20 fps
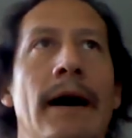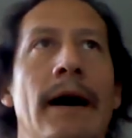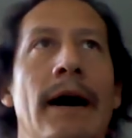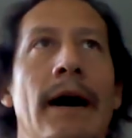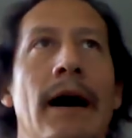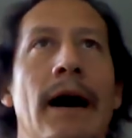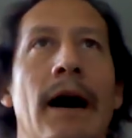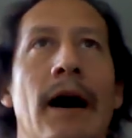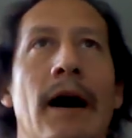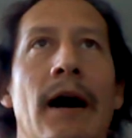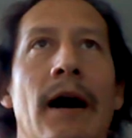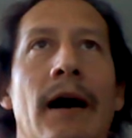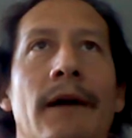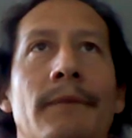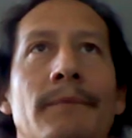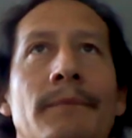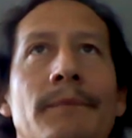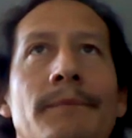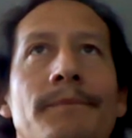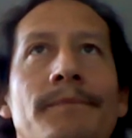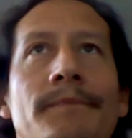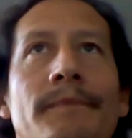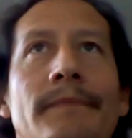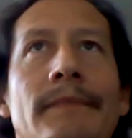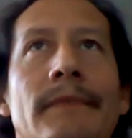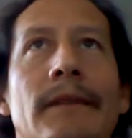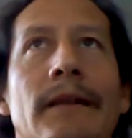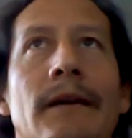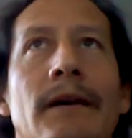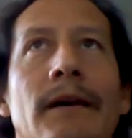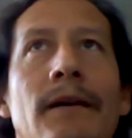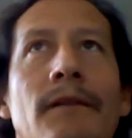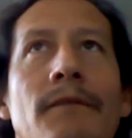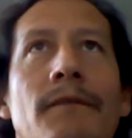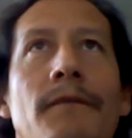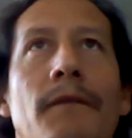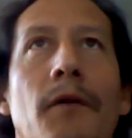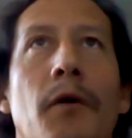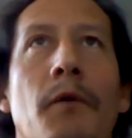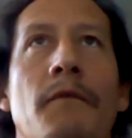
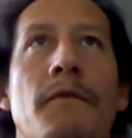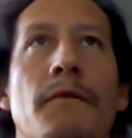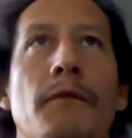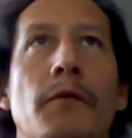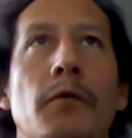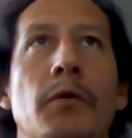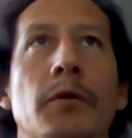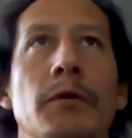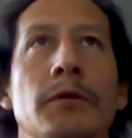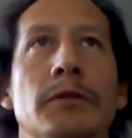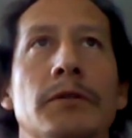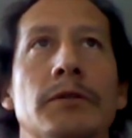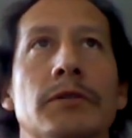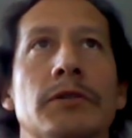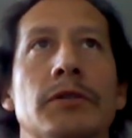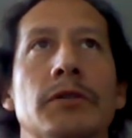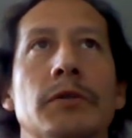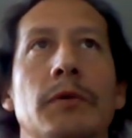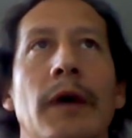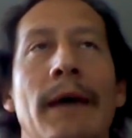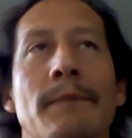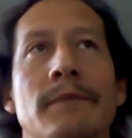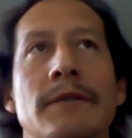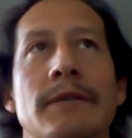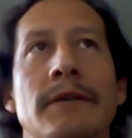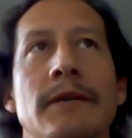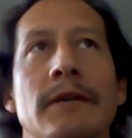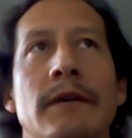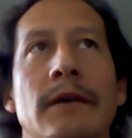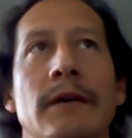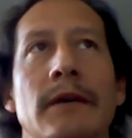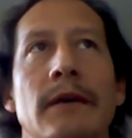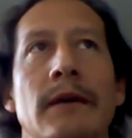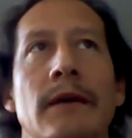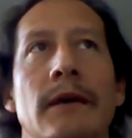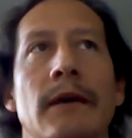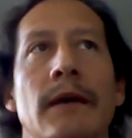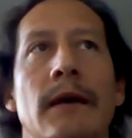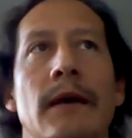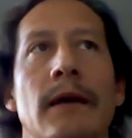from full to empty
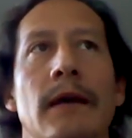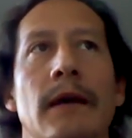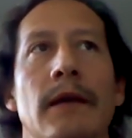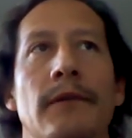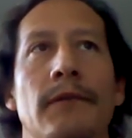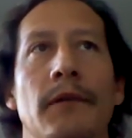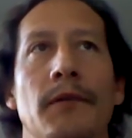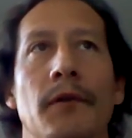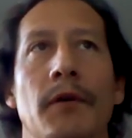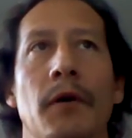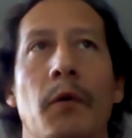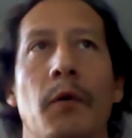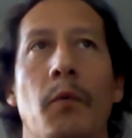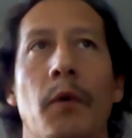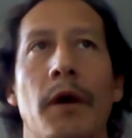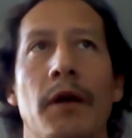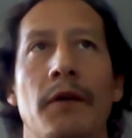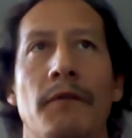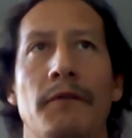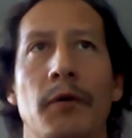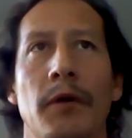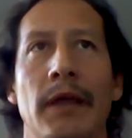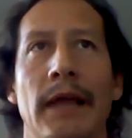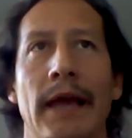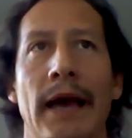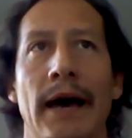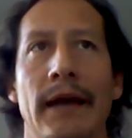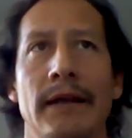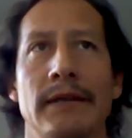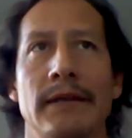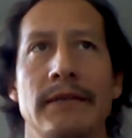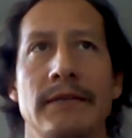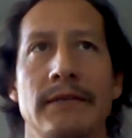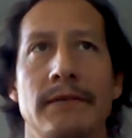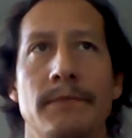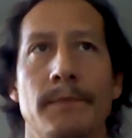is another way of looking at it.